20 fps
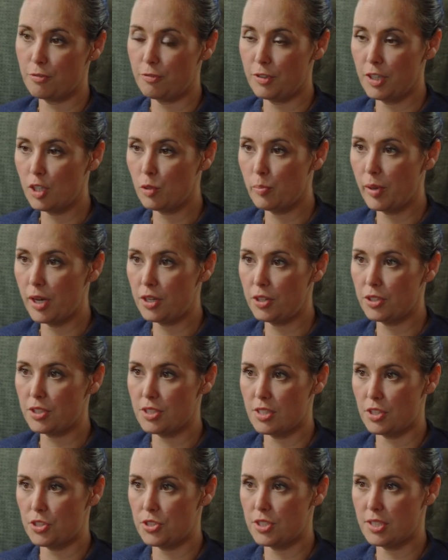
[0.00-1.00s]
feel better
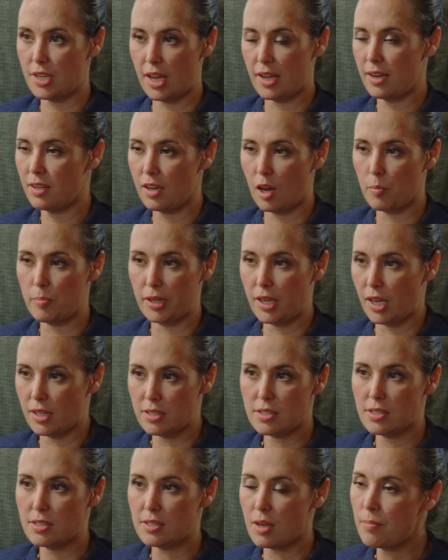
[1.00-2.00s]
because they're standing up
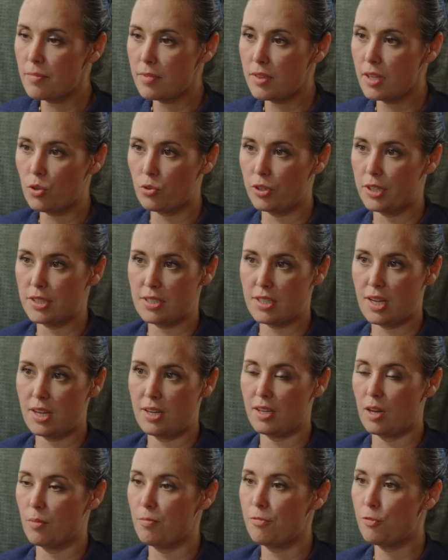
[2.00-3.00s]
against something or
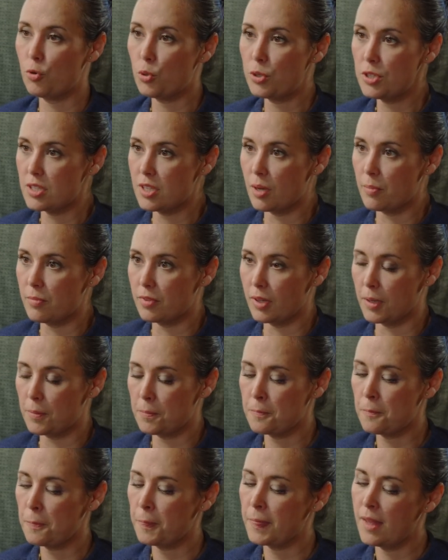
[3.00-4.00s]
standing up for something?
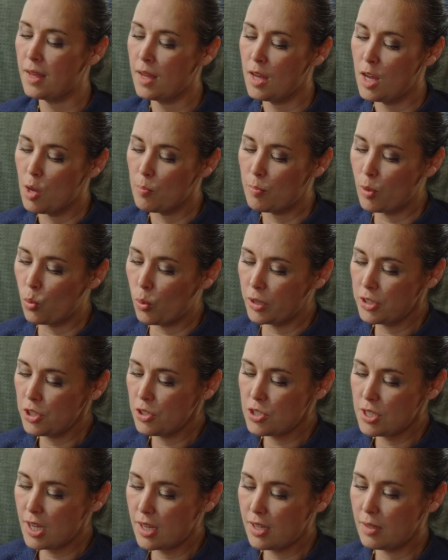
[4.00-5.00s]
But when
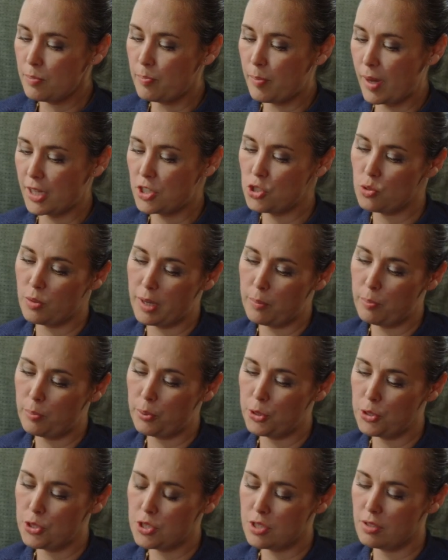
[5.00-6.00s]
you take it back to a
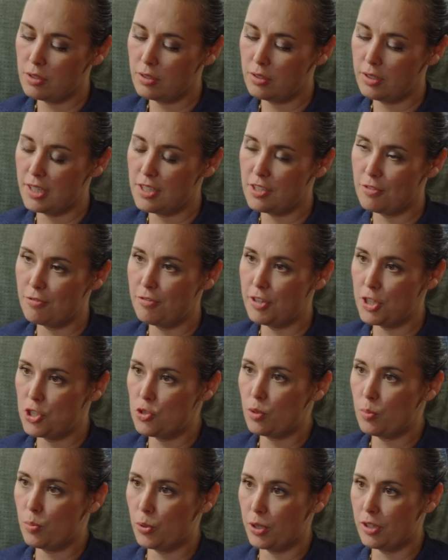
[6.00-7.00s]
personal,
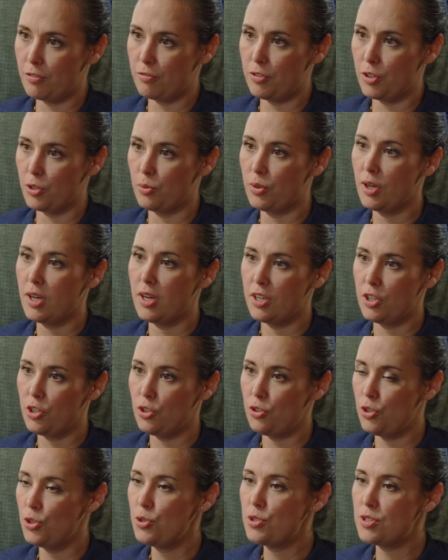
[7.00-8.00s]
individual point of view,
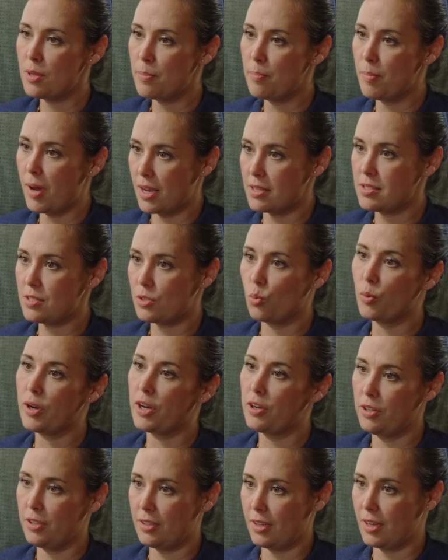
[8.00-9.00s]
you use the mask
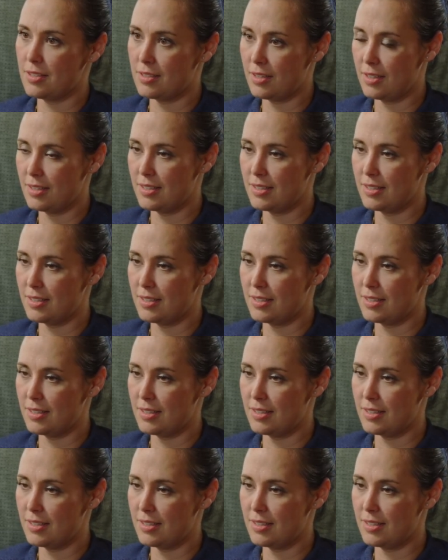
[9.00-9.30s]
wearing as an